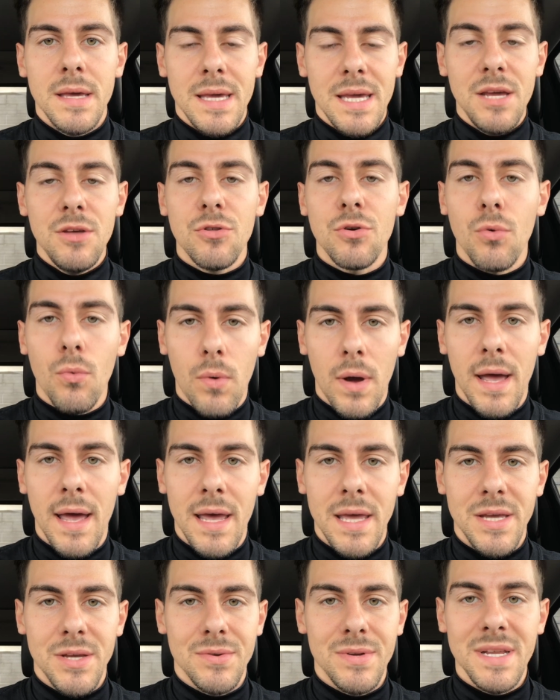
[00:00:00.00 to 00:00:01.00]
Either
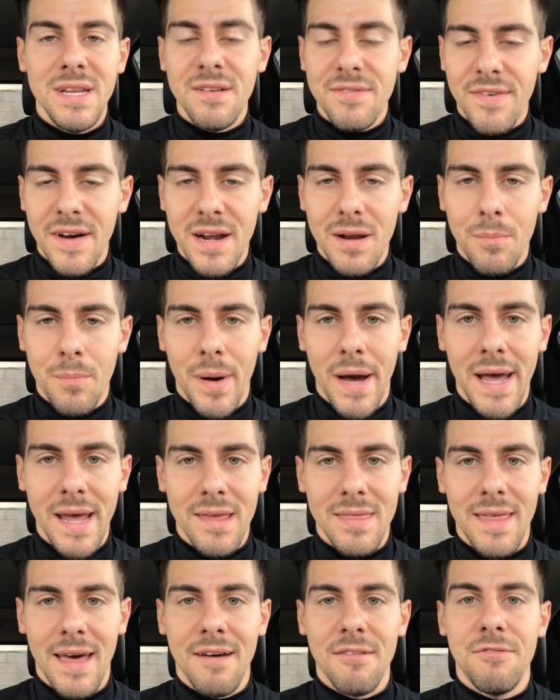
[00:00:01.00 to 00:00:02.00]
way, you need to find a
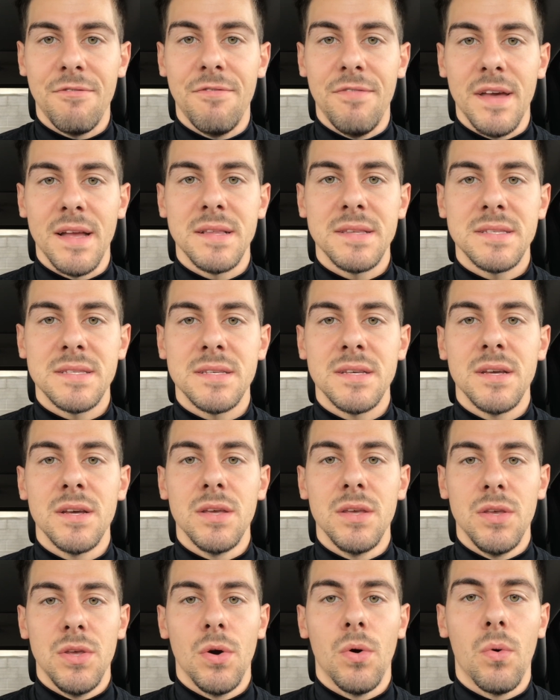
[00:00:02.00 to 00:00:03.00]
bike that fits
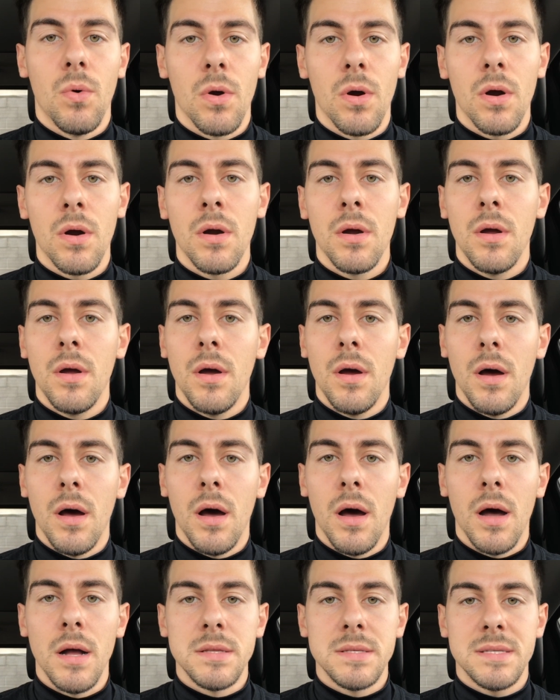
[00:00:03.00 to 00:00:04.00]
your
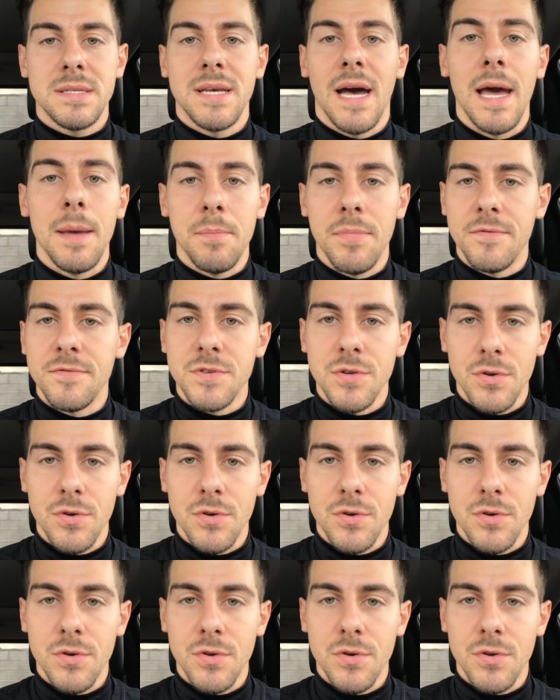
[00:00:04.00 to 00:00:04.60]
type of